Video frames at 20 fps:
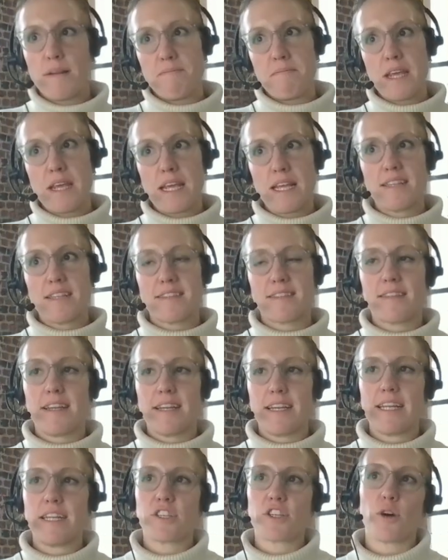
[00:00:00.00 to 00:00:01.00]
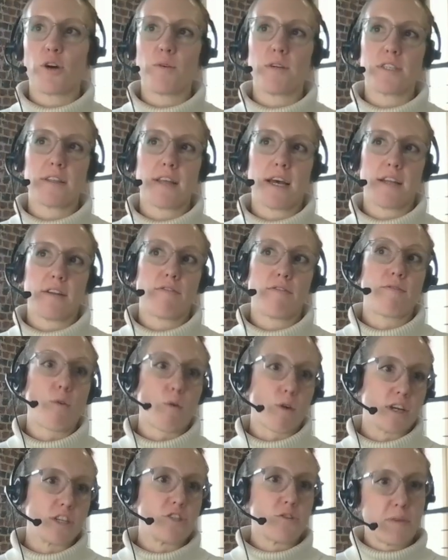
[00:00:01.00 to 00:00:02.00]
what means need to go into that
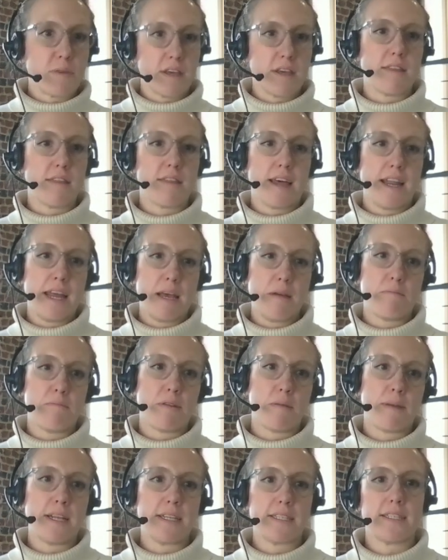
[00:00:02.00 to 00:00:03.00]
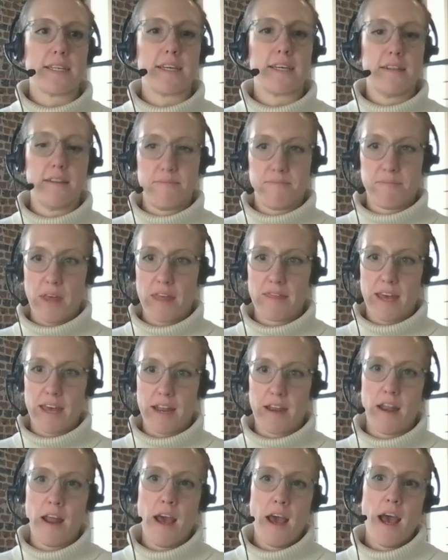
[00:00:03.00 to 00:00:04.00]
for it to be then implemented and
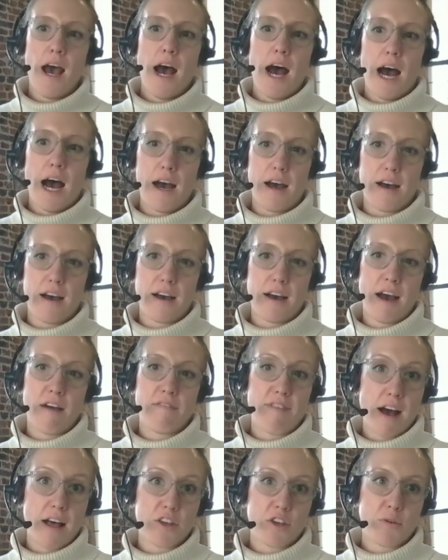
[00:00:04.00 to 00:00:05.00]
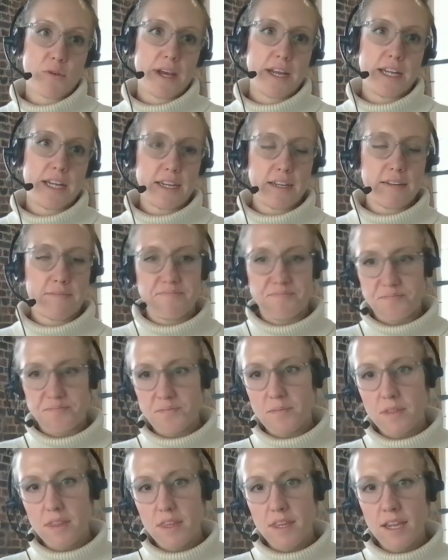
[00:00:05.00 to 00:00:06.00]
then evaluated,
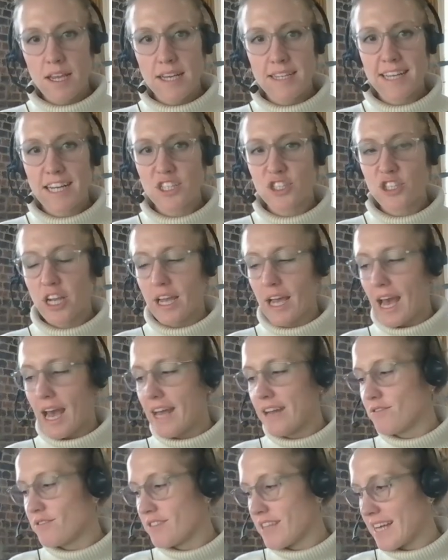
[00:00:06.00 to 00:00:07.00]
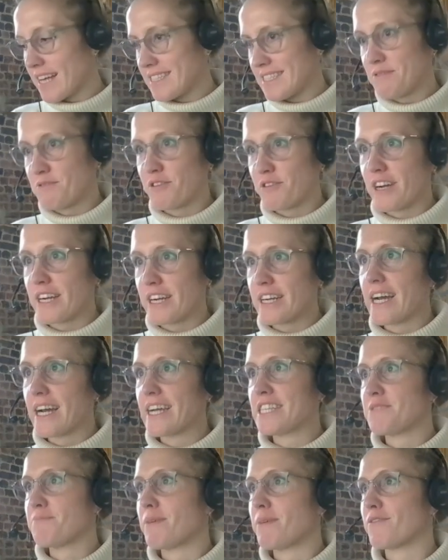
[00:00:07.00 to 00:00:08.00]
essentially. And that seems very
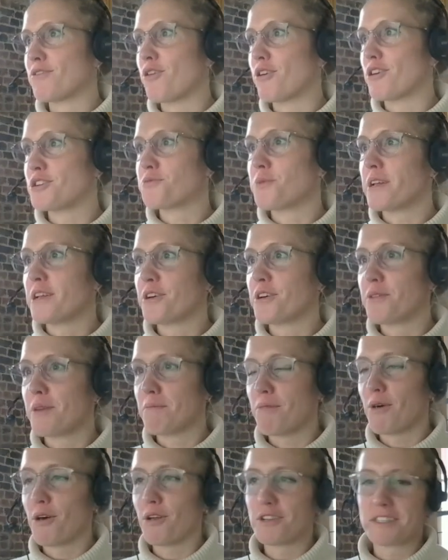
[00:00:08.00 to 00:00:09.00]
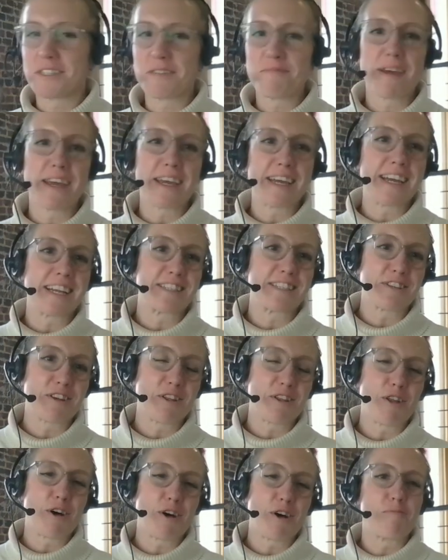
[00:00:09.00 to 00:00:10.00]
nice, but of course we know that policymaking is
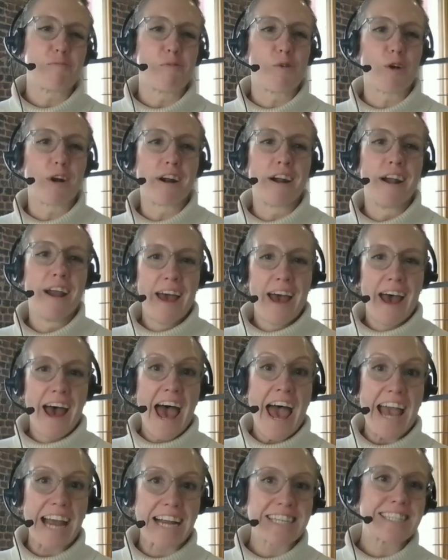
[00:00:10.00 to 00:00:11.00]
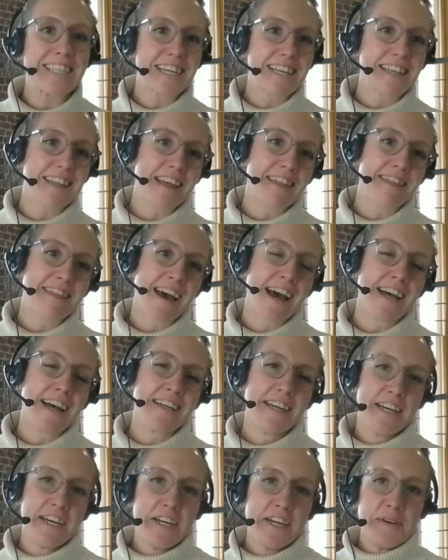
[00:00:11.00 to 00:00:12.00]
a lot more hectic than
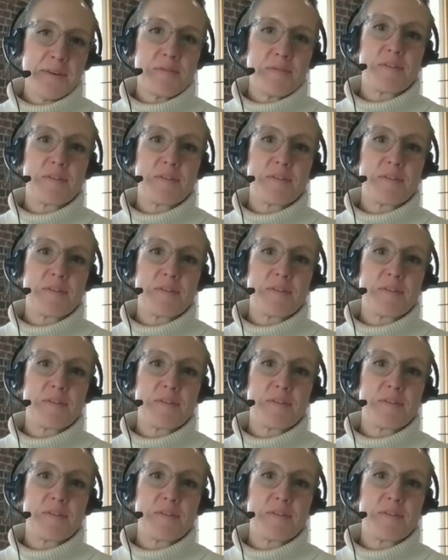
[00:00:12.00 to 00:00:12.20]
that.